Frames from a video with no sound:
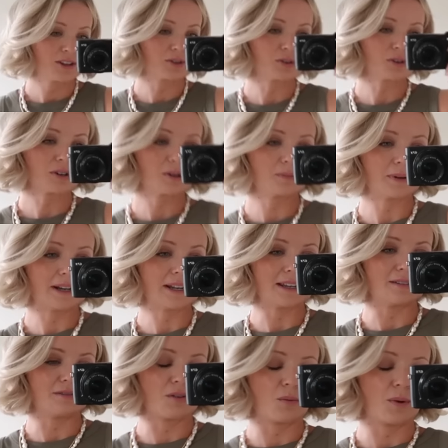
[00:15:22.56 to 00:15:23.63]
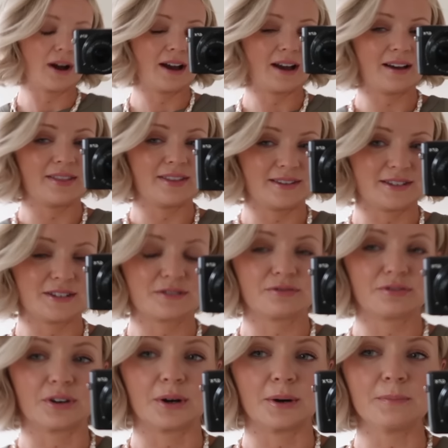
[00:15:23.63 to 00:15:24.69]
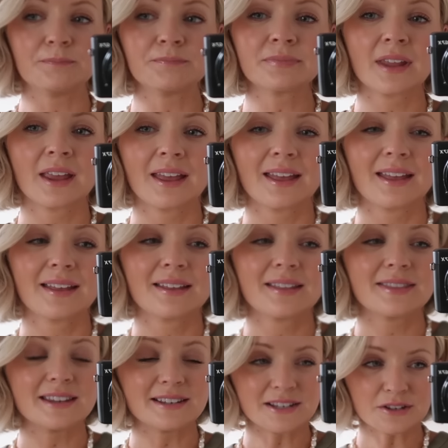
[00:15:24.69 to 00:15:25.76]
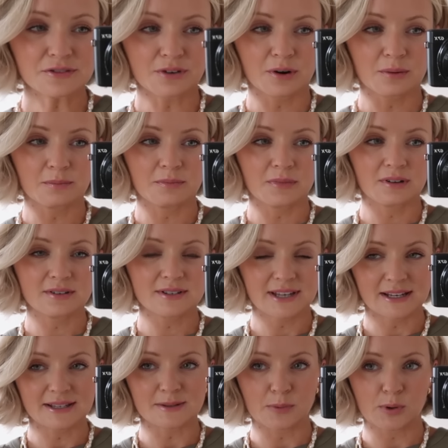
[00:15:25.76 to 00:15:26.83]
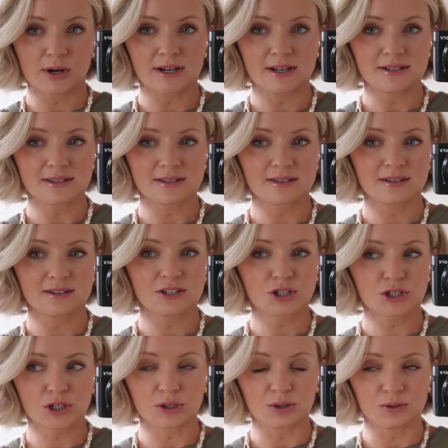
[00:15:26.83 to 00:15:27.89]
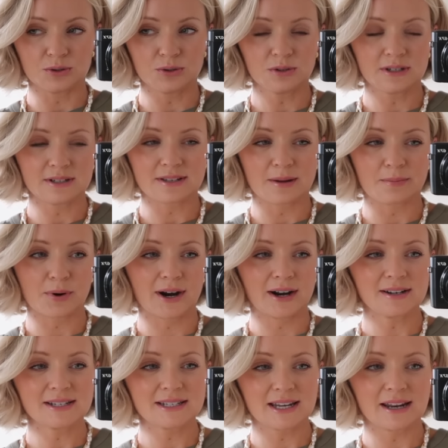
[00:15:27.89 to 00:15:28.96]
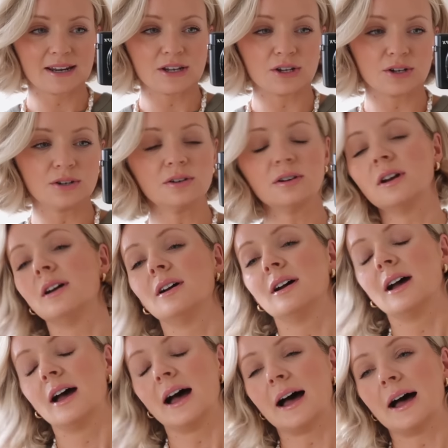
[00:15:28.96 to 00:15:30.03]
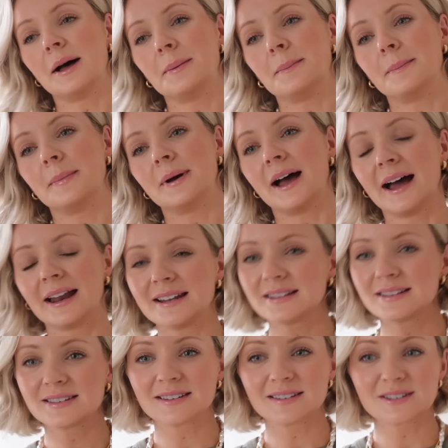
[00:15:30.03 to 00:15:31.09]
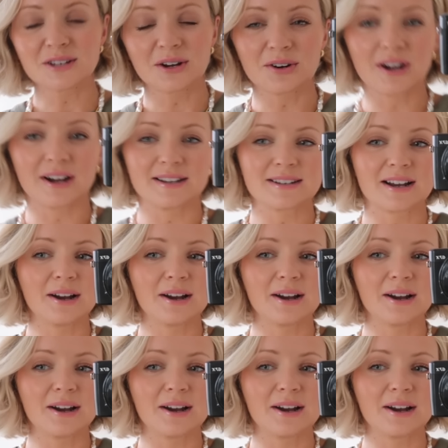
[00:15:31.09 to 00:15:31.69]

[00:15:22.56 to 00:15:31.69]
You're not going to believe where this is from. This is from Sainsbury's. Two is their brand, TU. And it's so nice.